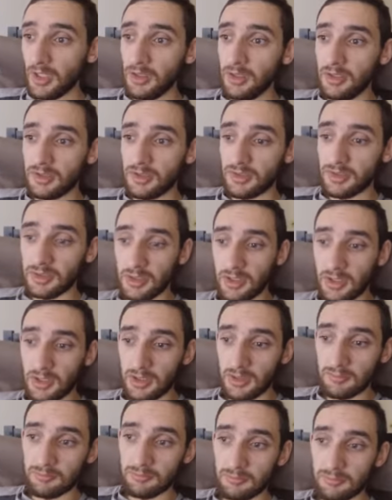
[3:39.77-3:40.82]
It's
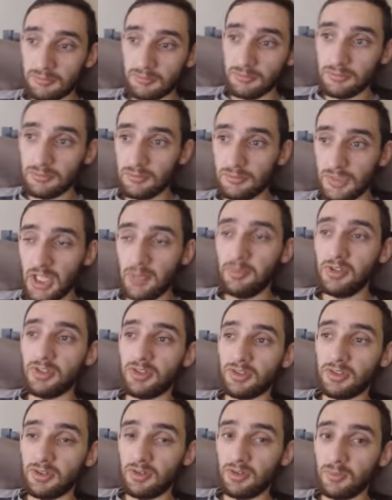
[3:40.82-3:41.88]
uh, they've been
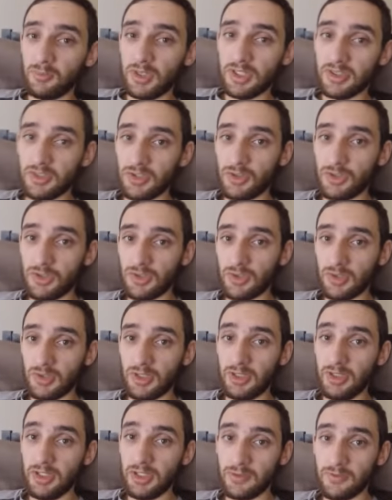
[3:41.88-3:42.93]
strong message
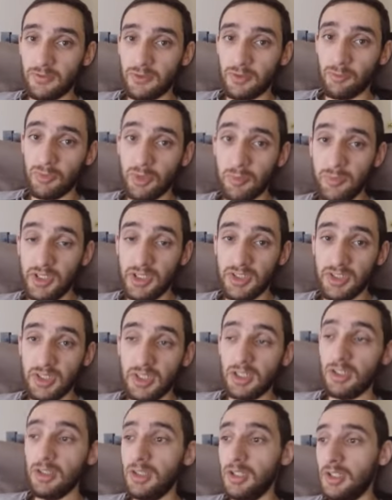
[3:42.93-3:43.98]
again from the
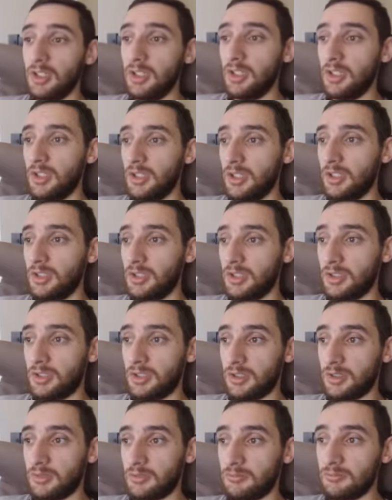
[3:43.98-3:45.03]
media
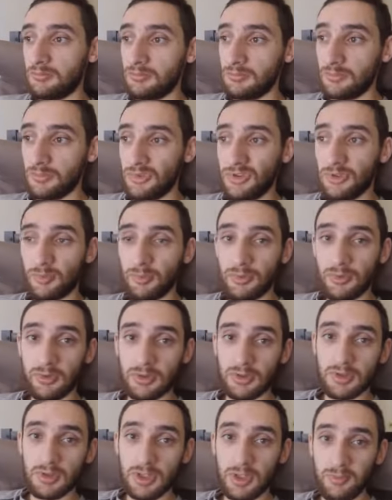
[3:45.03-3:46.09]
uh, to
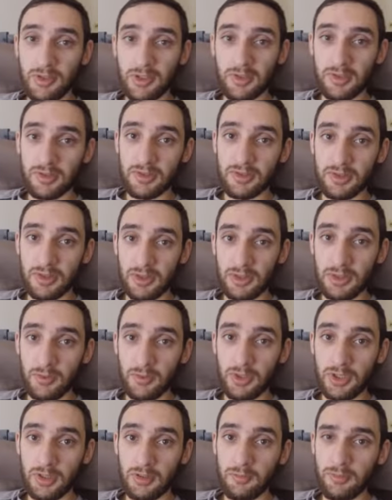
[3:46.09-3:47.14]
put liberals in a
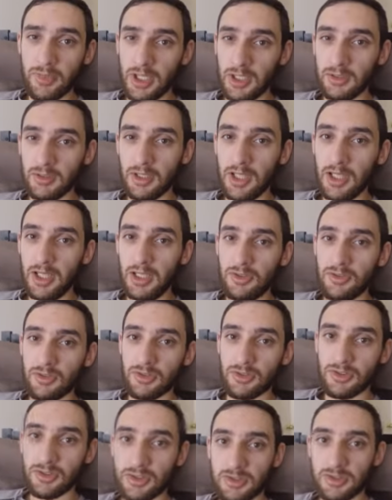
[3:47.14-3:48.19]
very bad
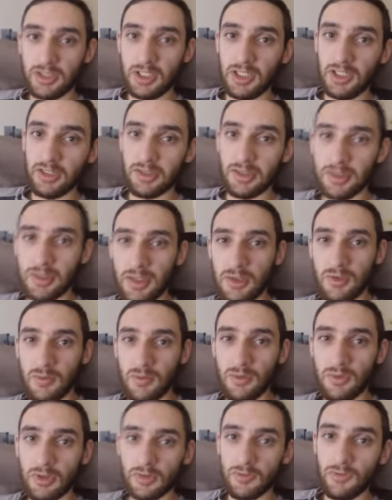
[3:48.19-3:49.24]
light, telling that they all
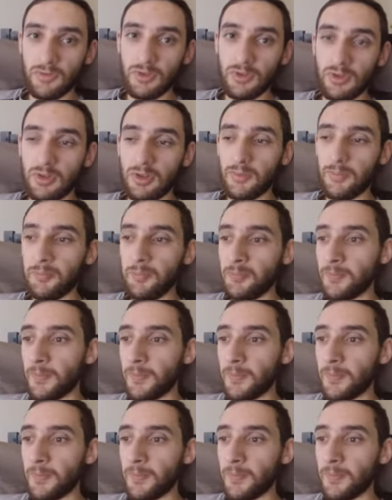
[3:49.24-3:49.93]
work for